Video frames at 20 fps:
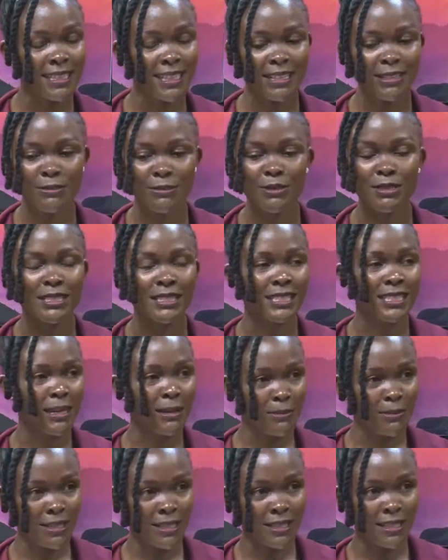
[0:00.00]
They're doing
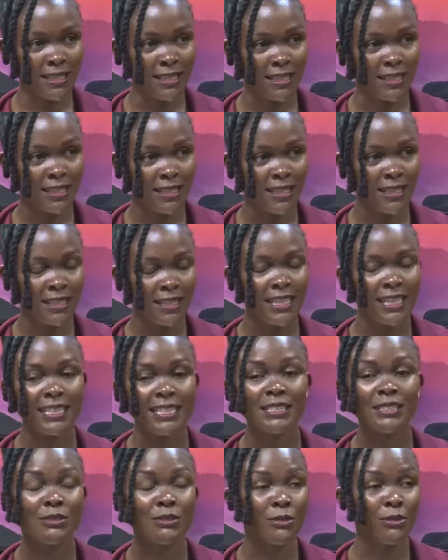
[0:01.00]
something
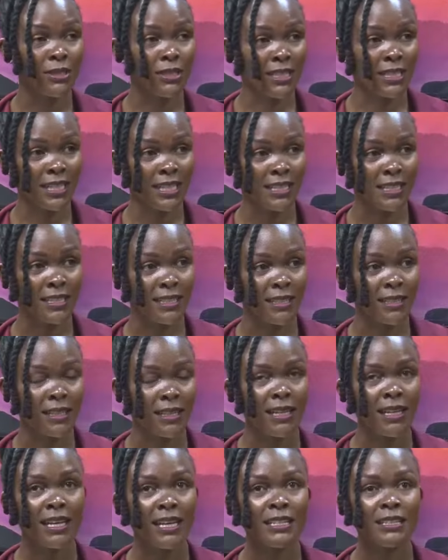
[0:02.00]
that is not right.
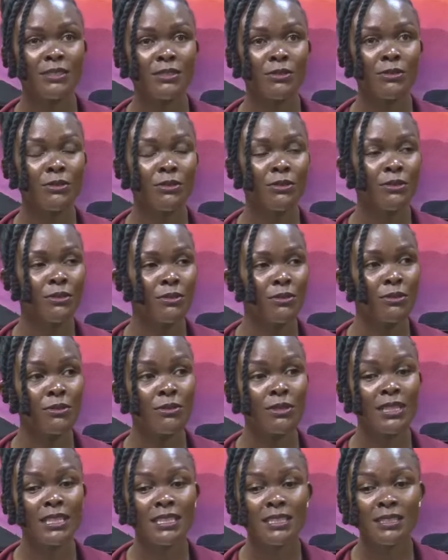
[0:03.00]
And so, you
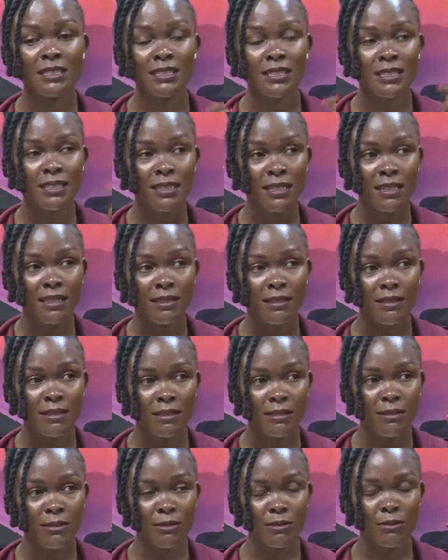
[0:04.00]
know, it's,
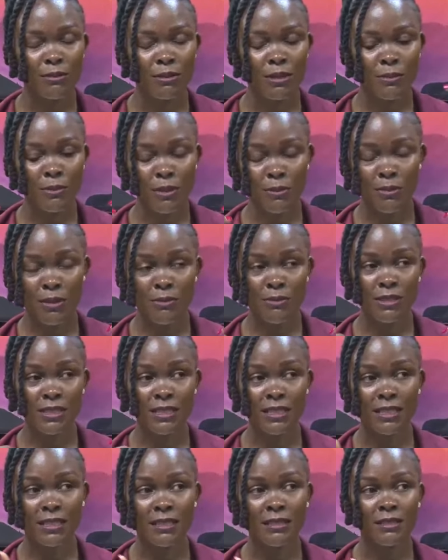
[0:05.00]
remember we
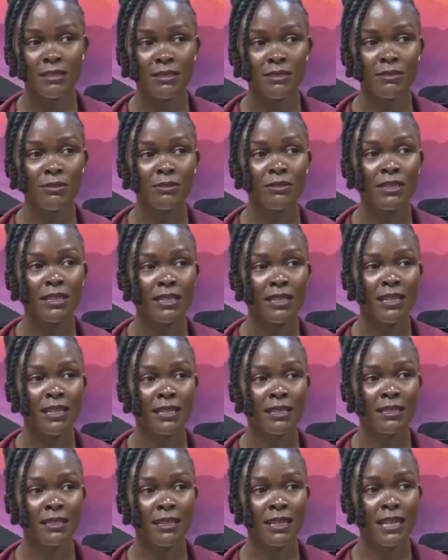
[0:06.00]
said children
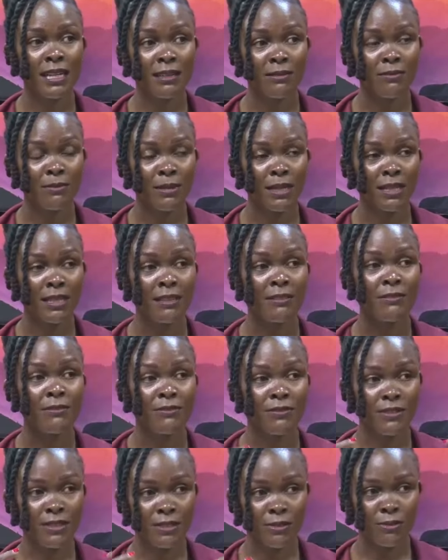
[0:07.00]
learn by
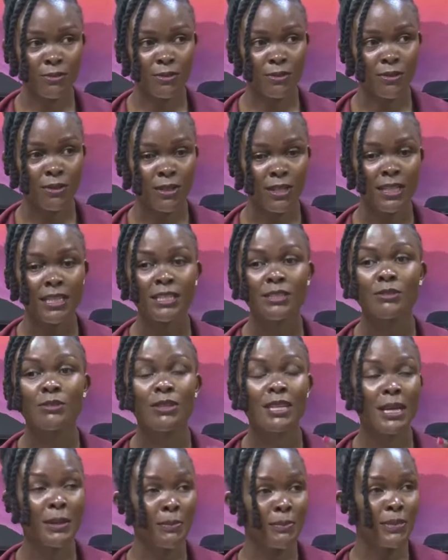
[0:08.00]
visual. So
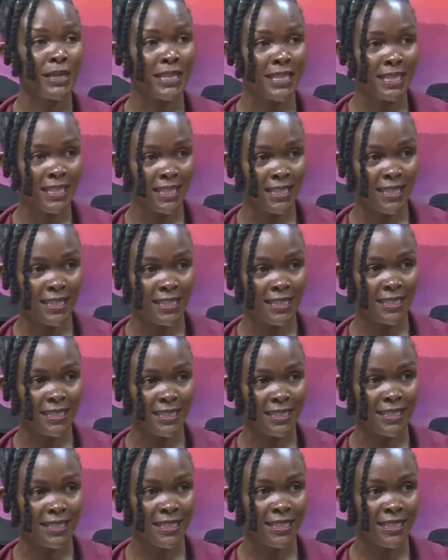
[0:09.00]
they are picking this.